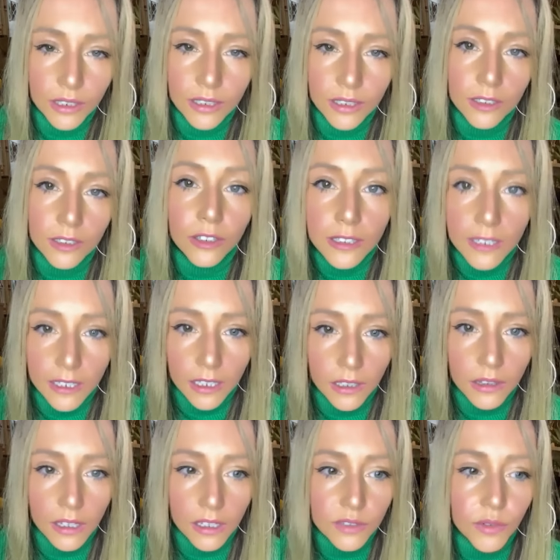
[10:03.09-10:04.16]
started taking
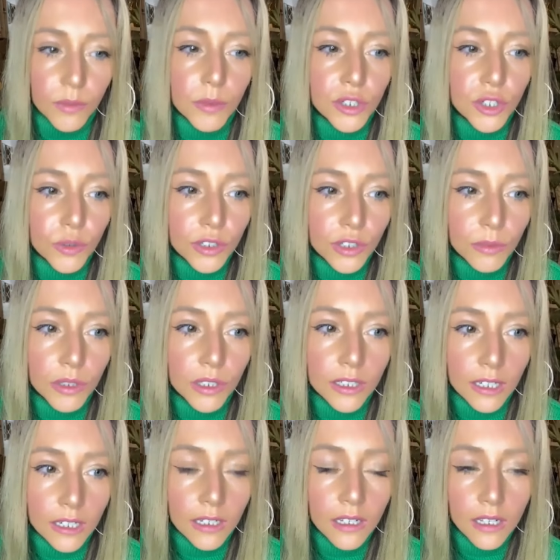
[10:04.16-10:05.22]
things from the Jewish
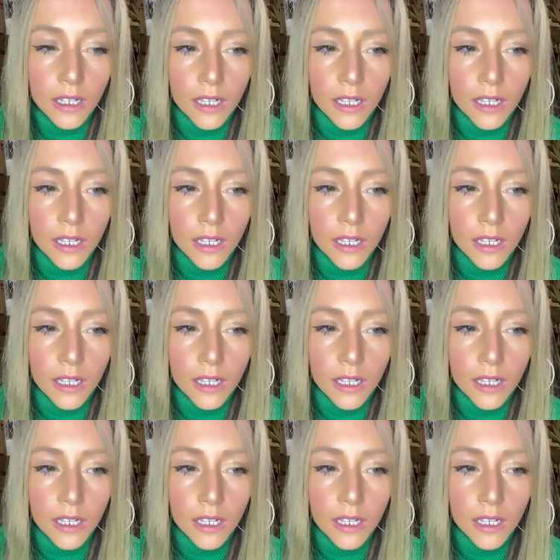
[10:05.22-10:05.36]
community.